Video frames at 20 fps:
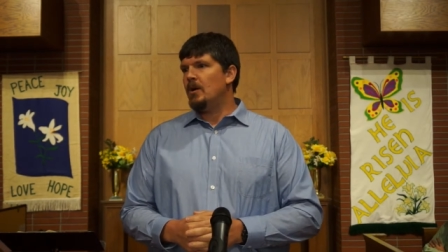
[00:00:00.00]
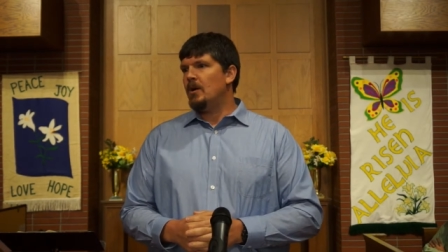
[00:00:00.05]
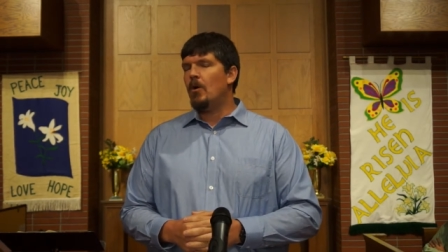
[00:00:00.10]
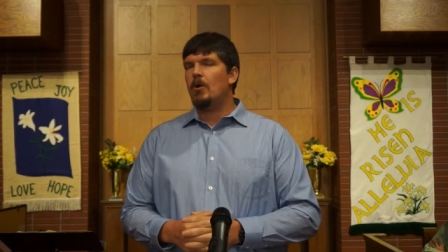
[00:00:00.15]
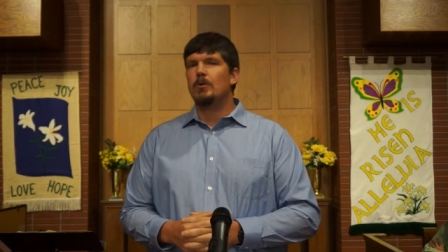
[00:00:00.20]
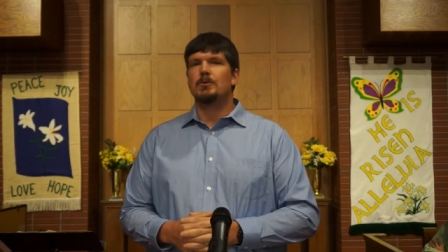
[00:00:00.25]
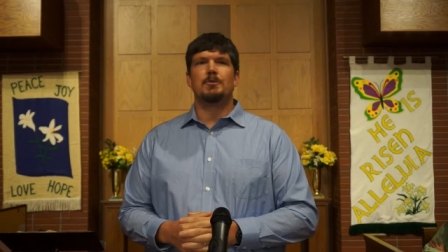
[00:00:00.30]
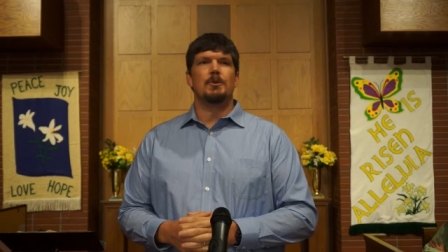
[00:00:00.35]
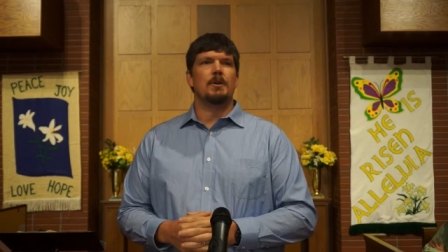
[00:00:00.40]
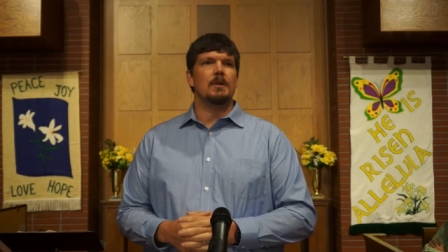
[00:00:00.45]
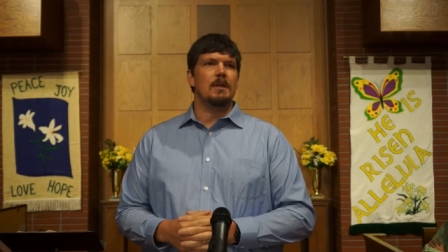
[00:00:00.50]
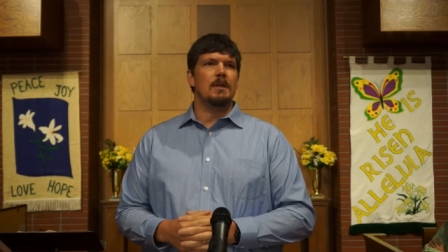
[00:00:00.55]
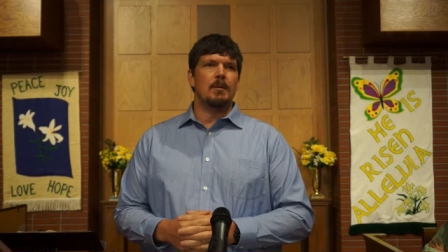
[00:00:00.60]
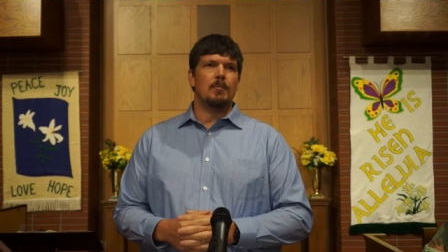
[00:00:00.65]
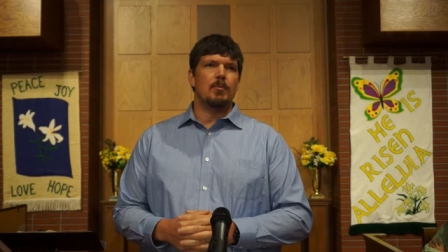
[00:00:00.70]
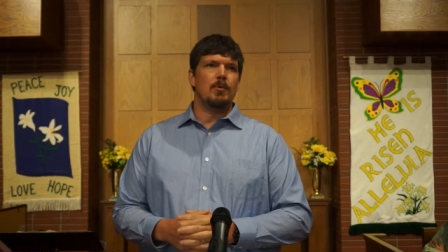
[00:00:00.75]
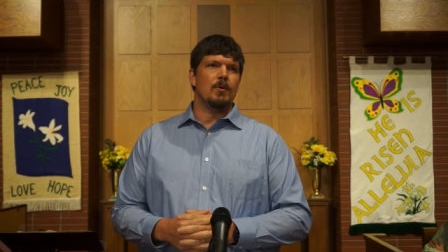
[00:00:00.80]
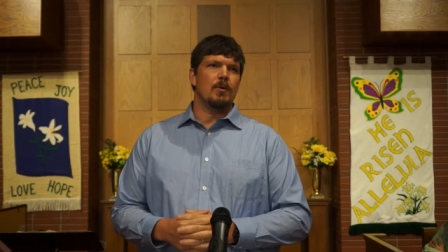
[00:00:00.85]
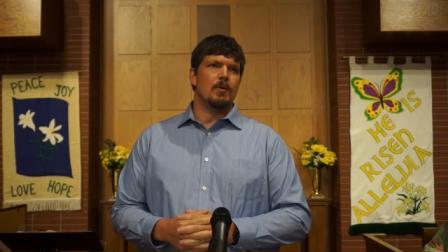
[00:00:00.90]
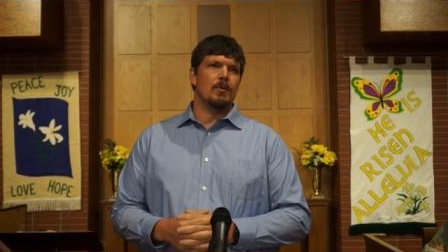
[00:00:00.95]

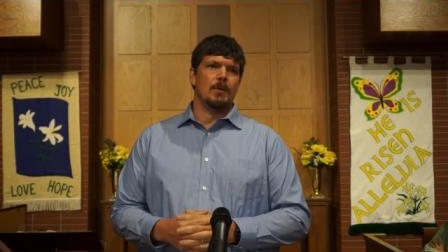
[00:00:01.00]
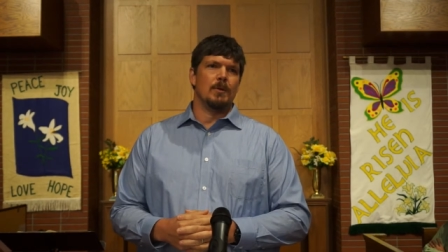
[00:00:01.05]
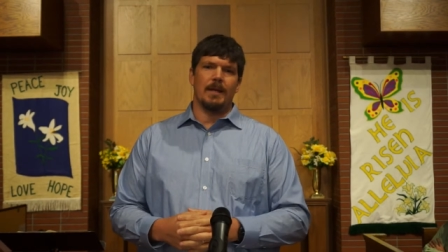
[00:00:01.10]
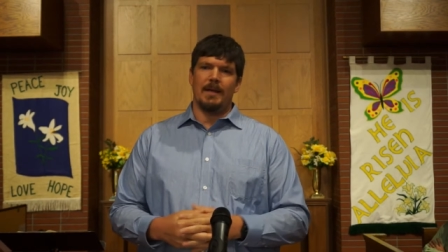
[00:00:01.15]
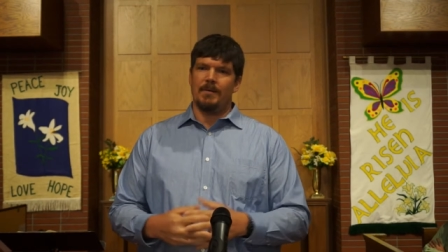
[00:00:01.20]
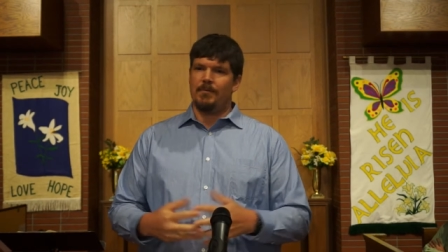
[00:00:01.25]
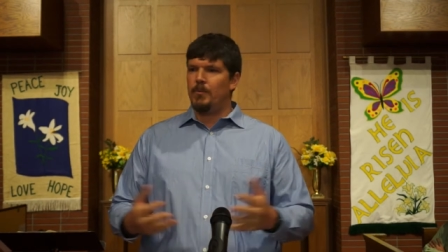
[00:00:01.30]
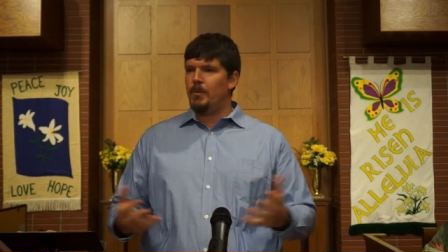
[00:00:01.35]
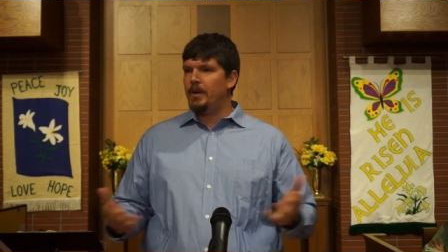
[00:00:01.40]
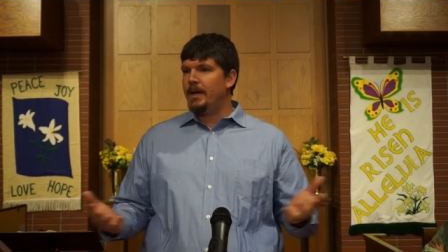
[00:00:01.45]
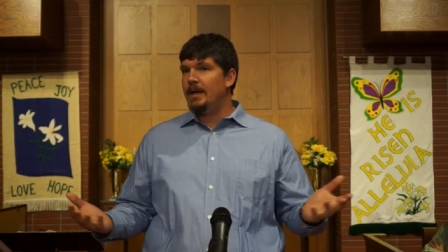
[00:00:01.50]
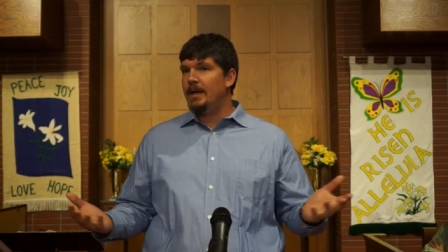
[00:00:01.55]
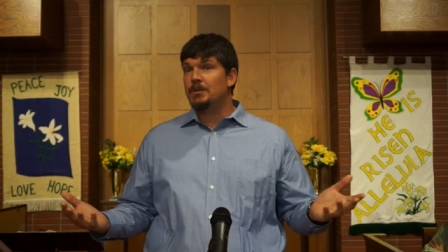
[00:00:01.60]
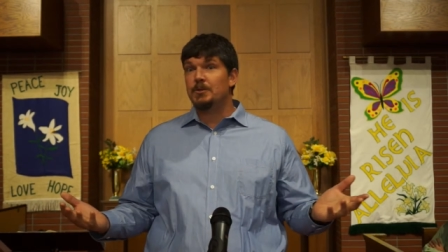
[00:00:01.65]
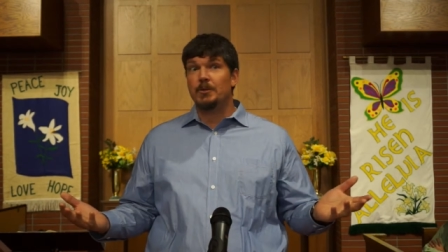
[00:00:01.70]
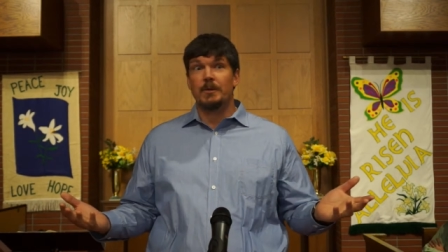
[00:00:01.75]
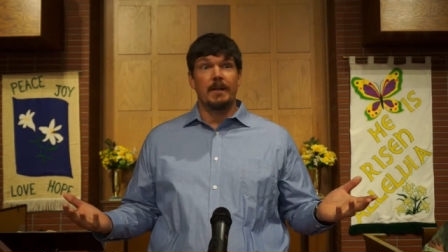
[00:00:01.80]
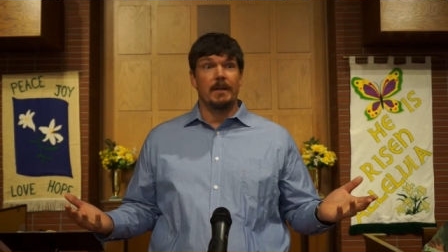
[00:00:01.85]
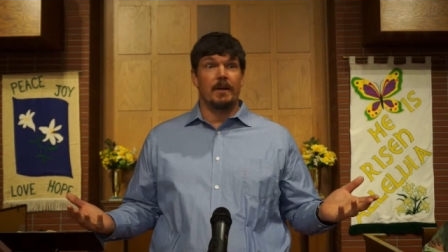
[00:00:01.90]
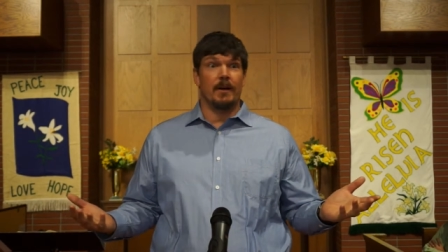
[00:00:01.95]
ultra-liberal, left-wing
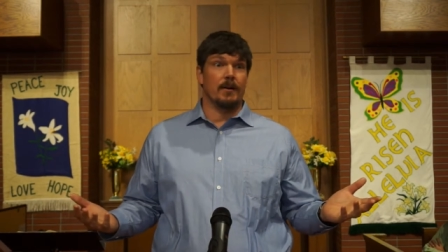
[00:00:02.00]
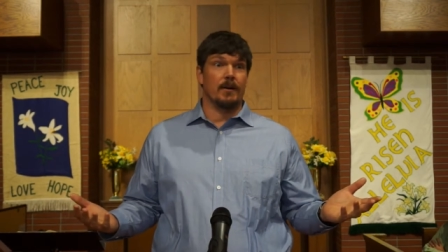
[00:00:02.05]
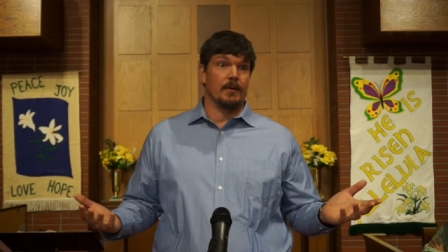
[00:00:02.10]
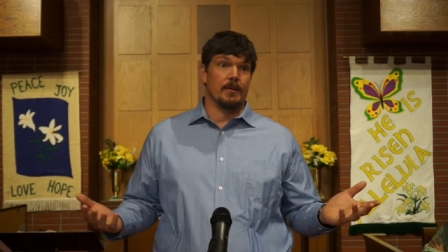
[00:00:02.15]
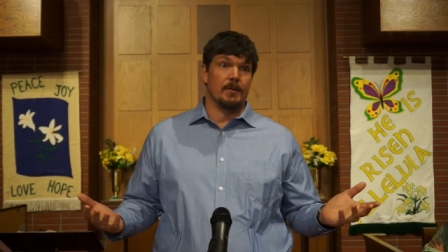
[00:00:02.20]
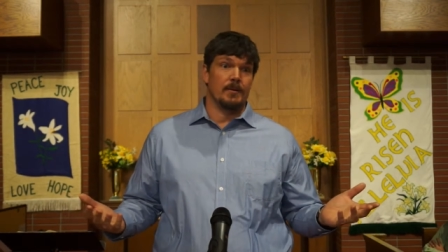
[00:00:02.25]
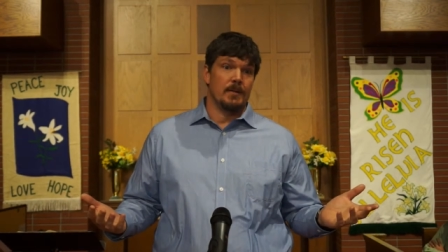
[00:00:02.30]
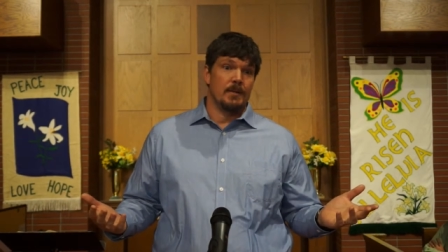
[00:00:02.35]
tree hugger.